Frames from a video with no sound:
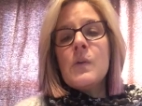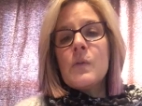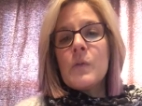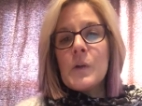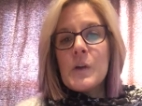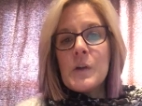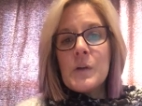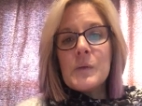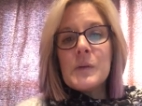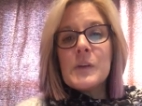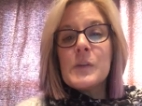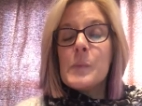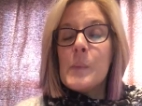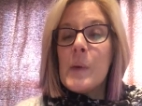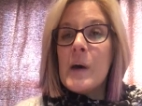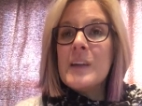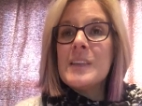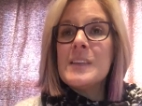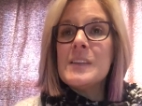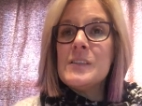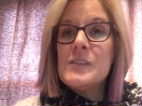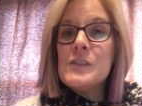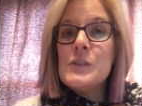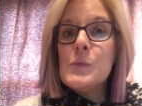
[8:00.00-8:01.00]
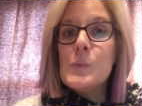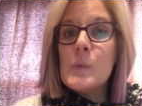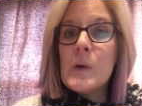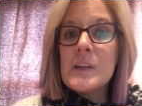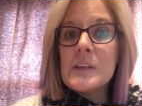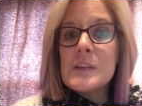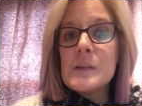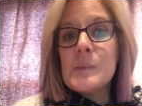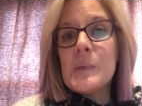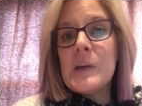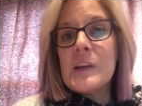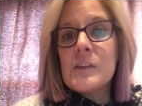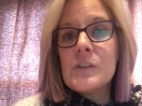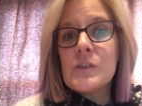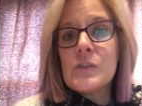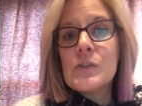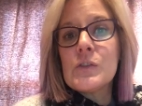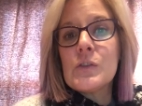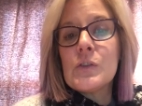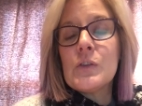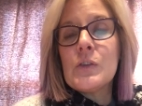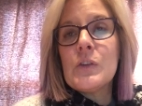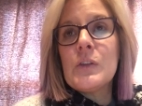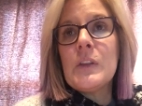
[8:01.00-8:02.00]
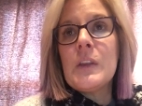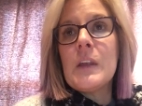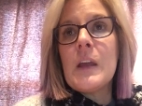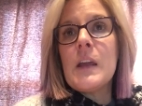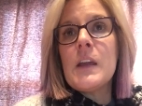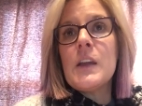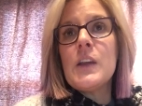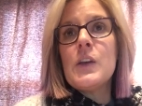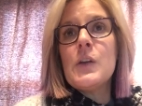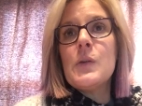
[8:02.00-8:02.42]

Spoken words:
For your responses, you want to make sure that